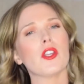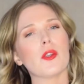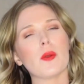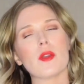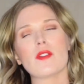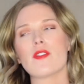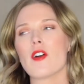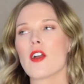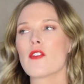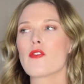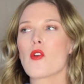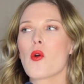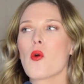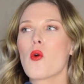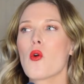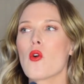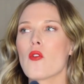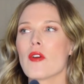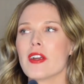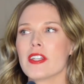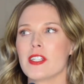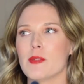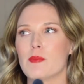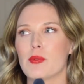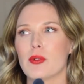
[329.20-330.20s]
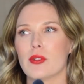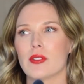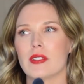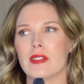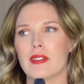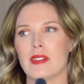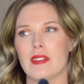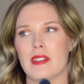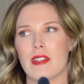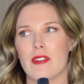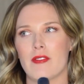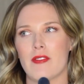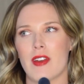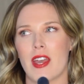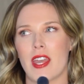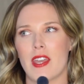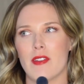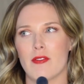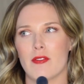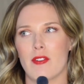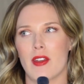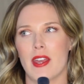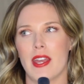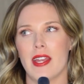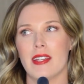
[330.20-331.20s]
know if I've already put this in a
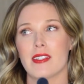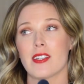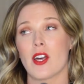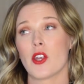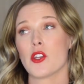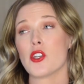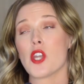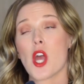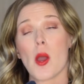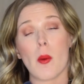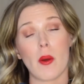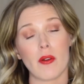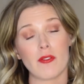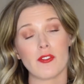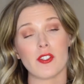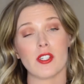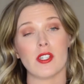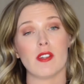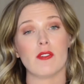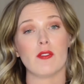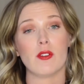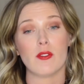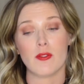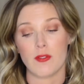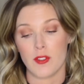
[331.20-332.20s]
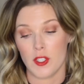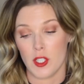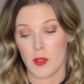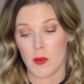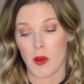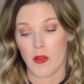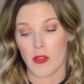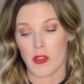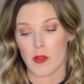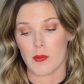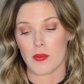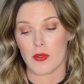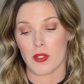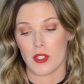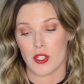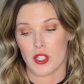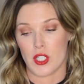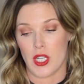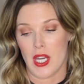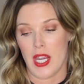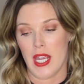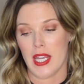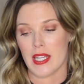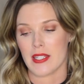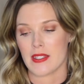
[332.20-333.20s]
favourite. I know I've done a review on the
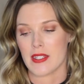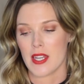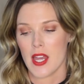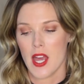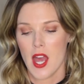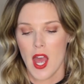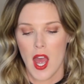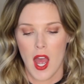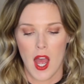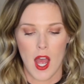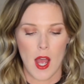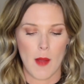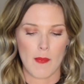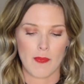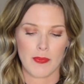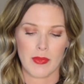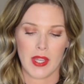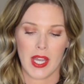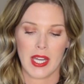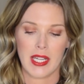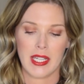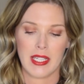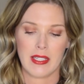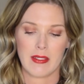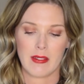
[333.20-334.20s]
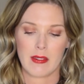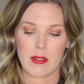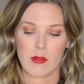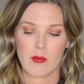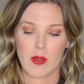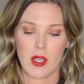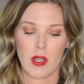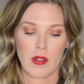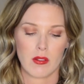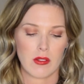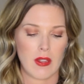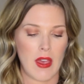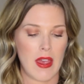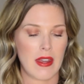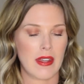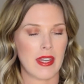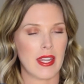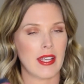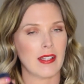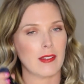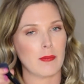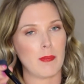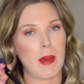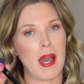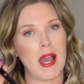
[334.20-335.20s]
brushes, and it's the Real
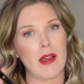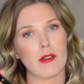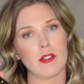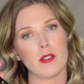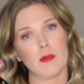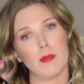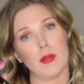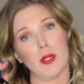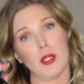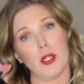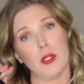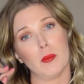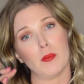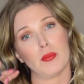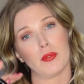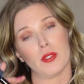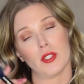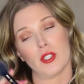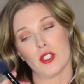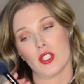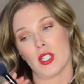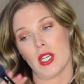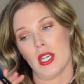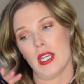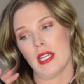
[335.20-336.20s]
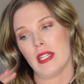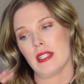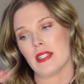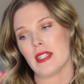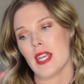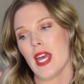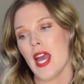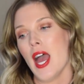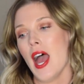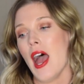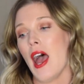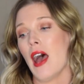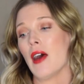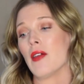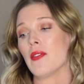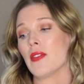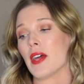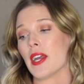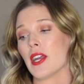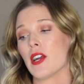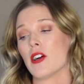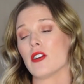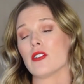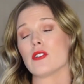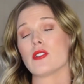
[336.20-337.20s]
Techniques Powder Blue brushes, and
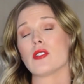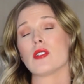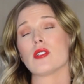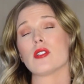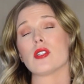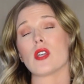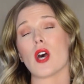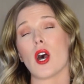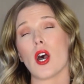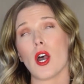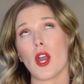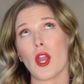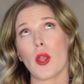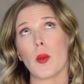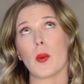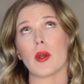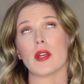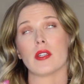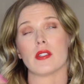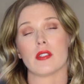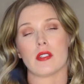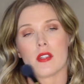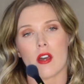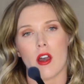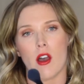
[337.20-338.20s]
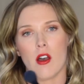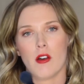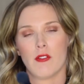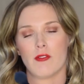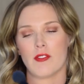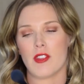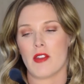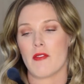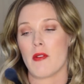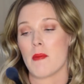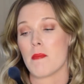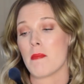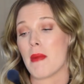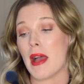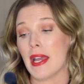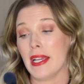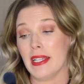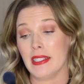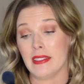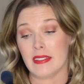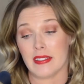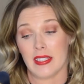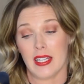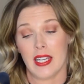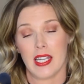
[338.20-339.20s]
they are so soft, they're
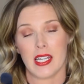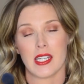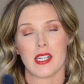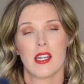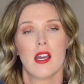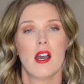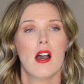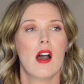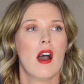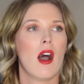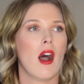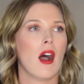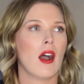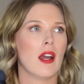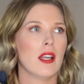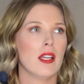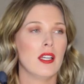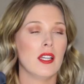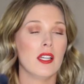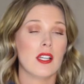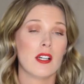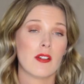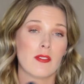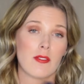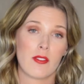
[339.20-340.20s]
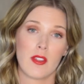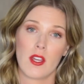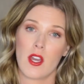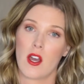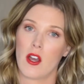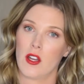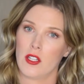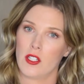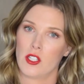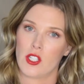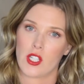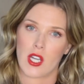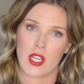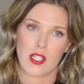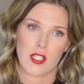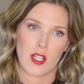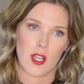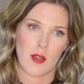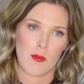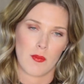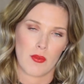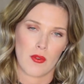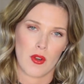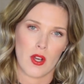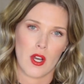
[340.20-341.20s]
amazing. I love the
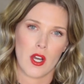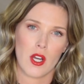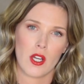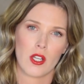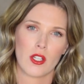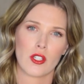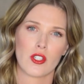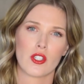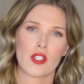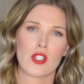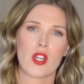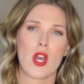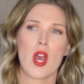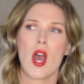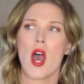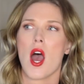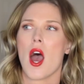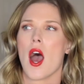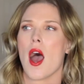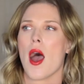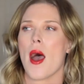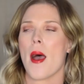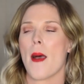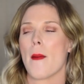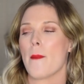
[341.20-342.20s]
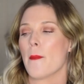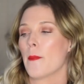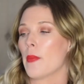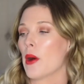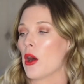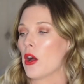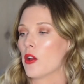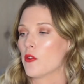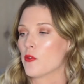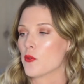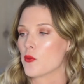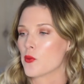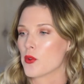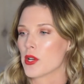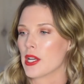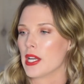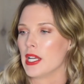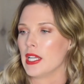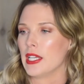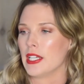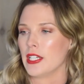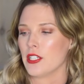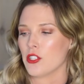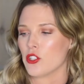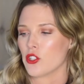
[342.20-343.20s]
eyeshadow brush, but I'm
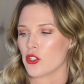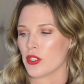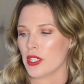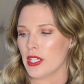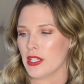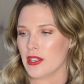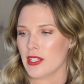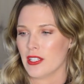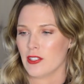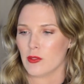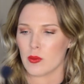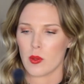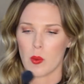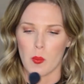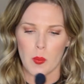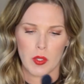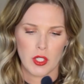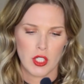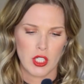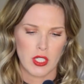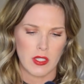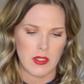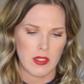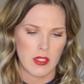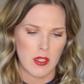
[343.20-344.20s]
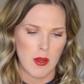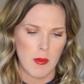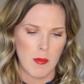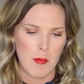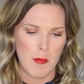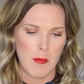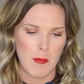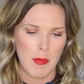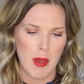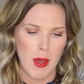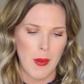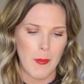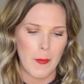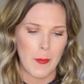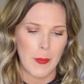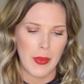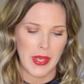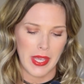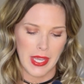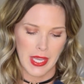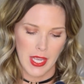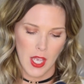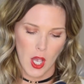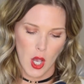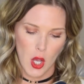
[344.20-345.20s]
really enjoying this one, which is number
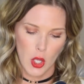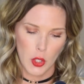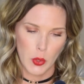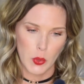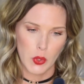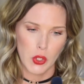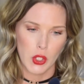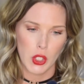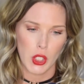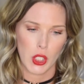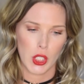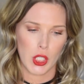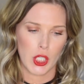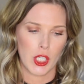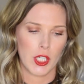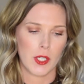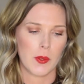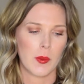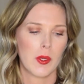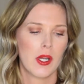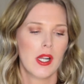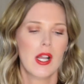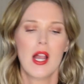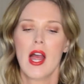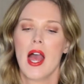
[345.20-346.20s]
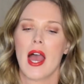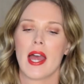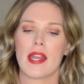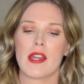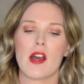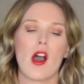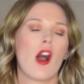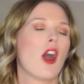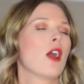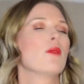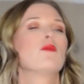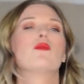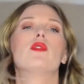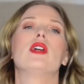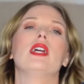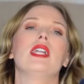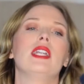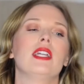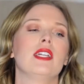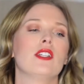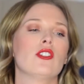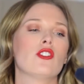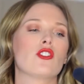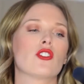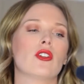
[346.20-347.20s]
B02, and I'm
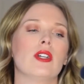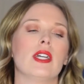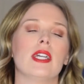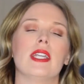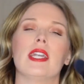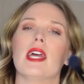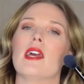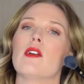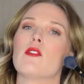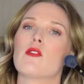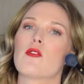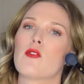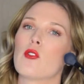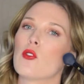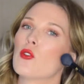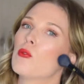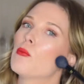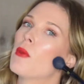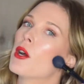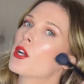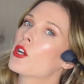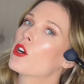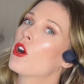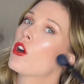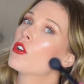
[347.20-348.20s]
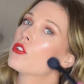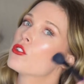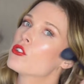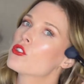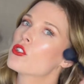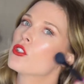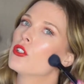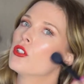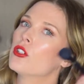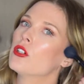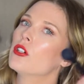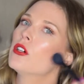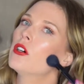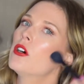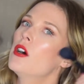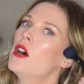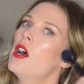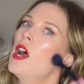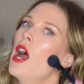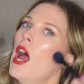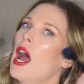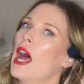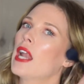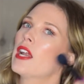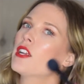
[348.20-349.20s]
really enjoying it for my contour,
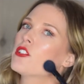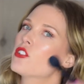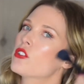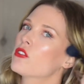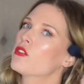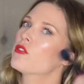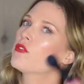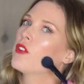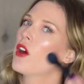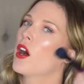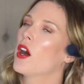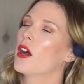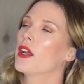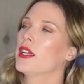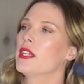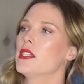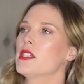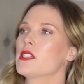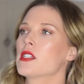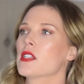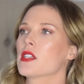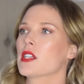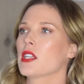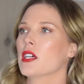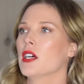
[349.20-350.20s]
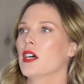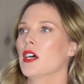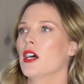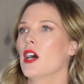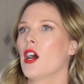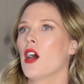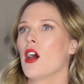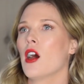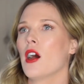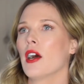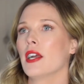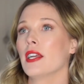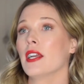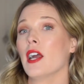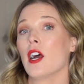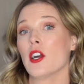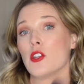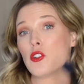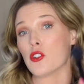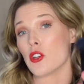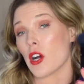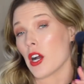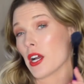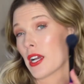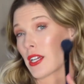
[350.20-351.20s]
and I just find that
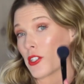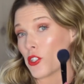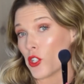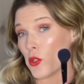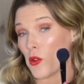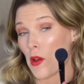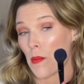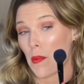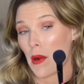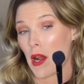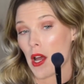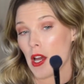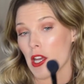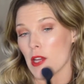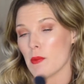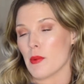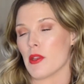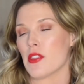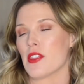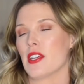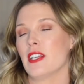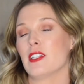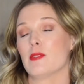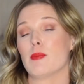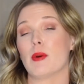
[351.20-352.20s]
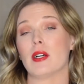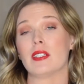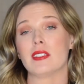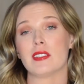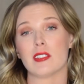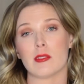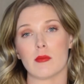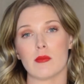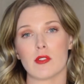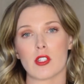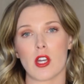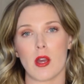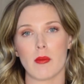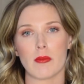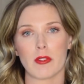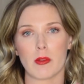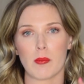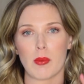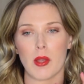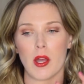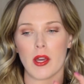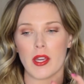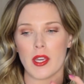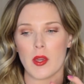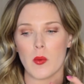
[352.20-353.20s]
I do apply it with this, but I sometimes
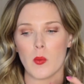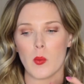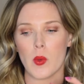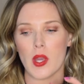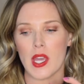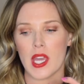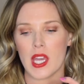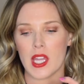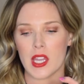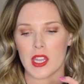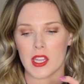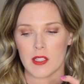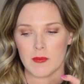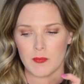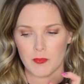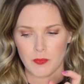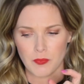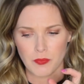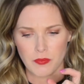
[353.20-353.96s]
apply it with